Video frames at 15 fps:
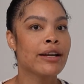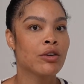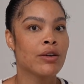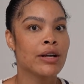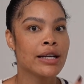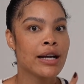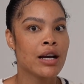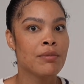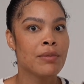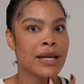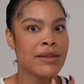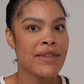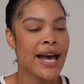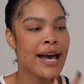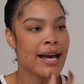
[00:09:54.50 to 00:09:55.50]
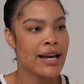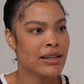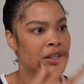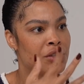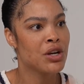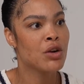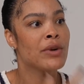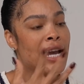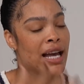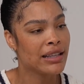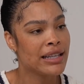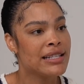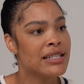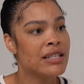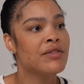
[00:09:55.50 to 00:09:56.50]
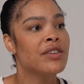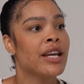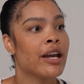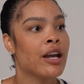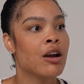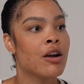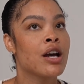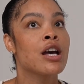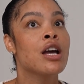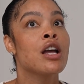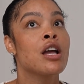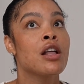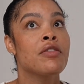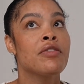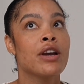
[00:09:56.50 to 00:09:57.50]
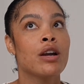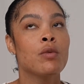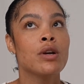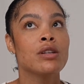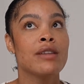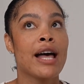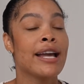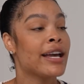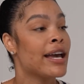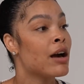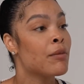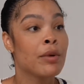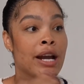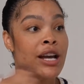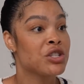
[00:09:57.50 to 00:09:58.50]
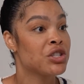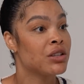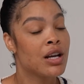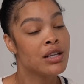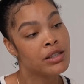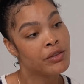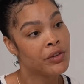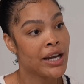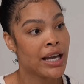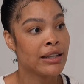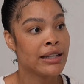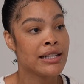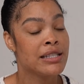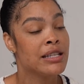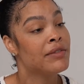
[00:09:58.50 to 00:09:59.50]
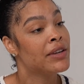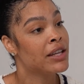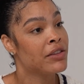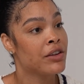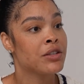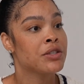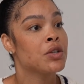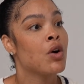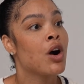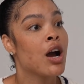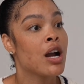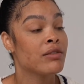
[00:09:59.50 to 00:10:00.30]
growing up in that, you know, reality TV era, there were like upper echelons of reality TV, and there still are,